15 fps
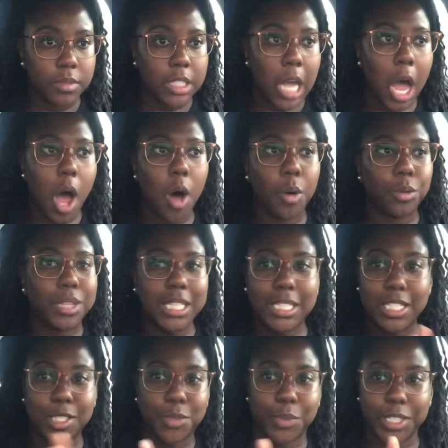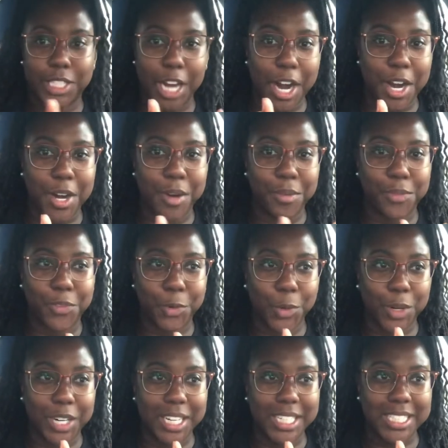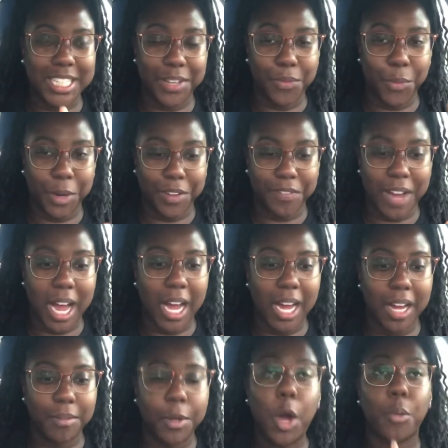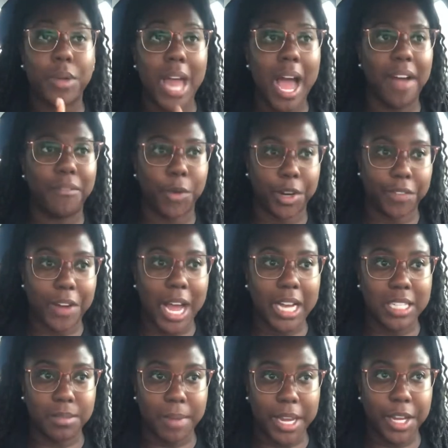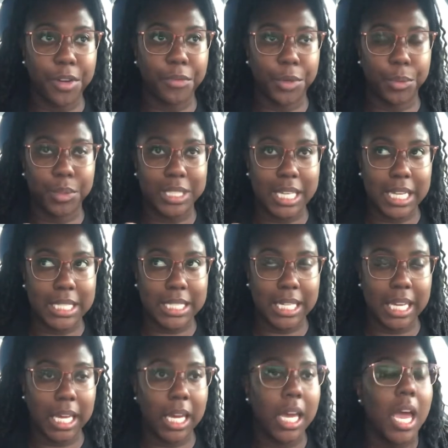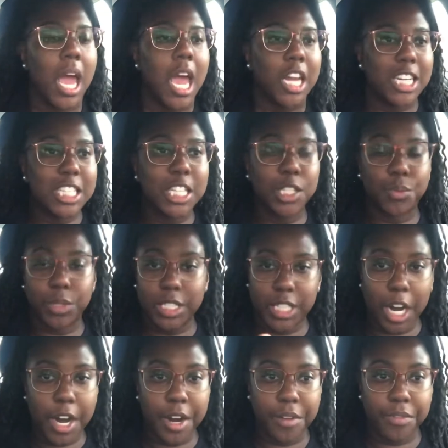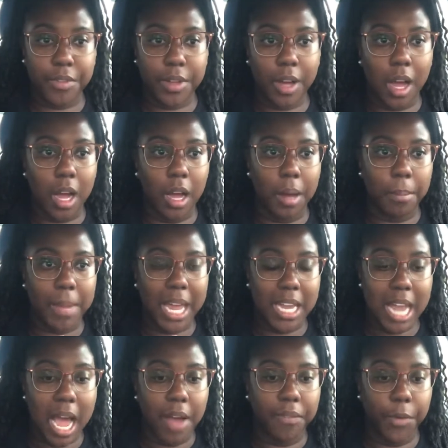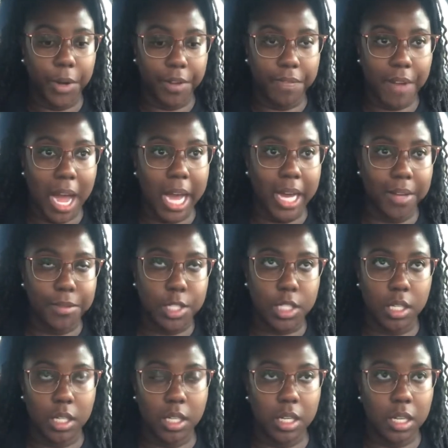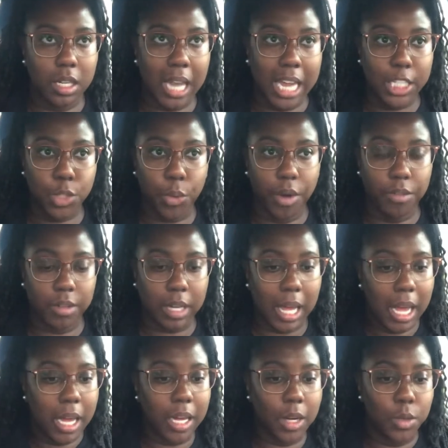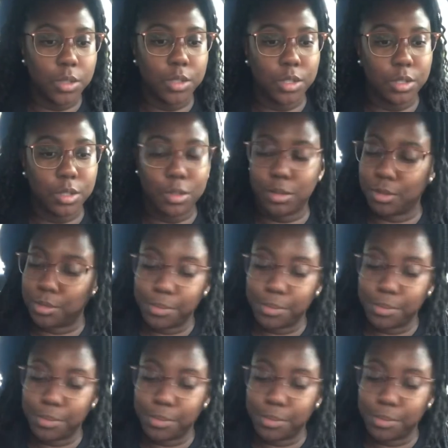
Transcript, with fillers: oh, this is reserved for 1045. No, 945 because my interview was at 10. This is reserved um at 945 to like 12 o'clock. Ooh.